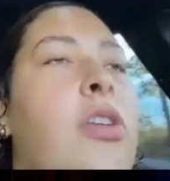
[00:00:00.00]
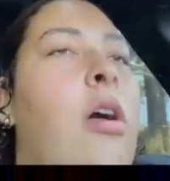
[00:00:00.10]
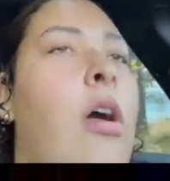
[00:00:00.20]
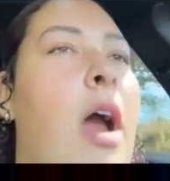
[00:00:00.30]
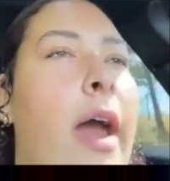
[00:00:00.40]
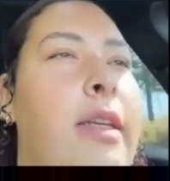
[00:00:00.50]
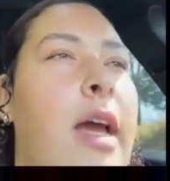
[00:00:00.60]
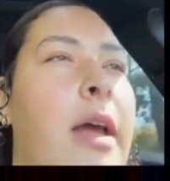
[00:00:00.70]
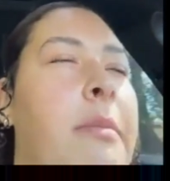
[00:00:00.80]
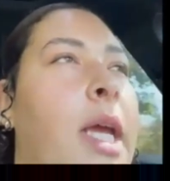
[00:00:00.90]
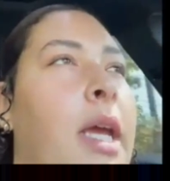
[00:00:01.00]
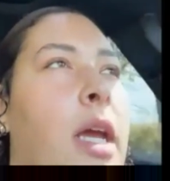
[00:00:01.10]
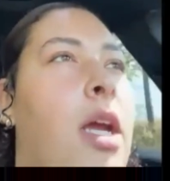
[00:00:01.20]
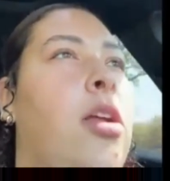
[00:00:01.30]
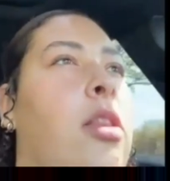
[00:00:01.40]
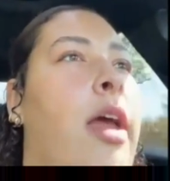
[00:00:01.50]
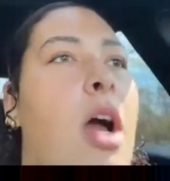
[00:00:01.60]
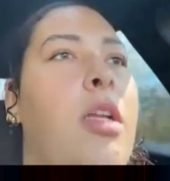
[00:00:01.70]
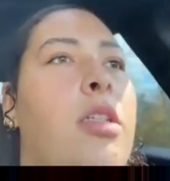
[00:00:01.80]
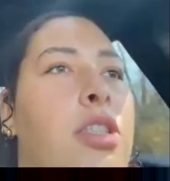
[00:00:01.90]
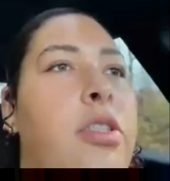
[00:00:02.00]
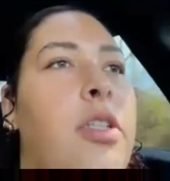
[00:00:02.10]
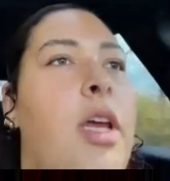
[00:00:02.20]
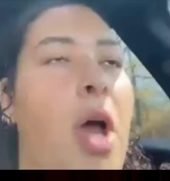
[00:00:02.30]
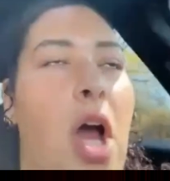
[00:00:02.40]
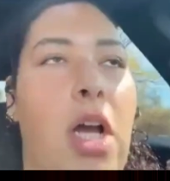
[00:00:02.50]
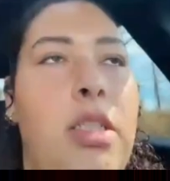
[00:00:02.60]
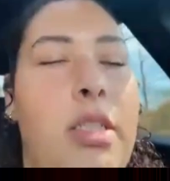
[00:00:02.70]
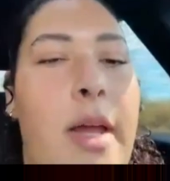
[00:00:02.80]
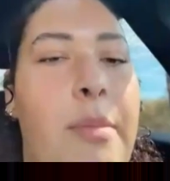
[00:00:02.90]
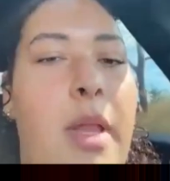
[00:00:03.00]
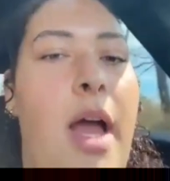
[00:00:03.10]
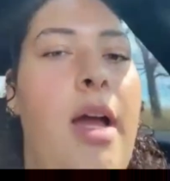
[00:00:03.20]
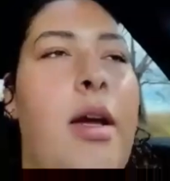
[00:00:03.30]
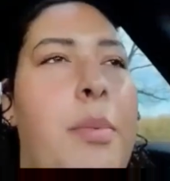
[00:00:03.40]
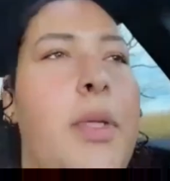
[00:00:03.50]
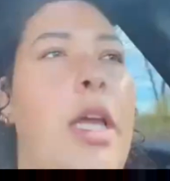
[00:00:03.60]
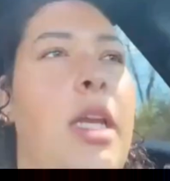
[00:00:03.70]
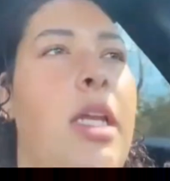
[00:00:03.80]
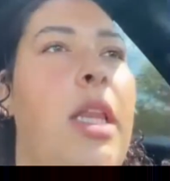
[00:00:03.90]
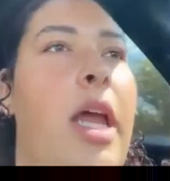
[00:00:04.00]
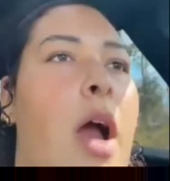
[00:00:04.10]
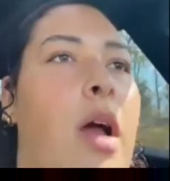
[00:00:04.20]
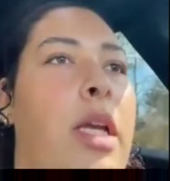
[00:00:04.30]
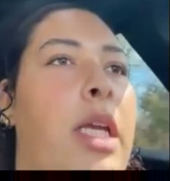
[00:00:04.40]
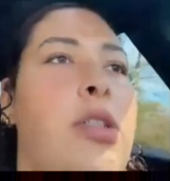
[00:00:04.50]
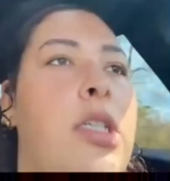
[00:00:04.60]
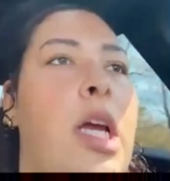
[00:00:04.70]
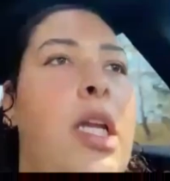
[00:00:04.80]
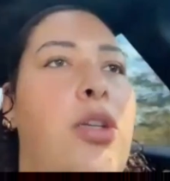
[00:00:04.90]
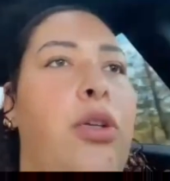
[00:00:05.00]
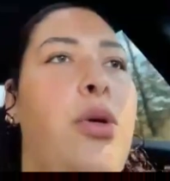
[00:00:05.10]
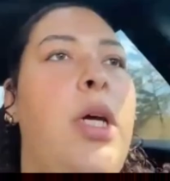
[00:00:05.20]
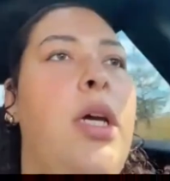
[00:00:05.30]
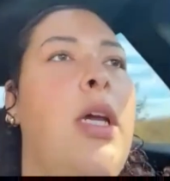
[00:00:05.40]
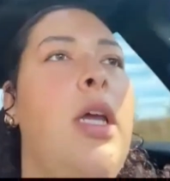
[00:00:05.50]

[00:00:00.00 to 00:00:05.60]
so I dyed my hair a lot, just box dye black, but then it grew out years I didn't do it.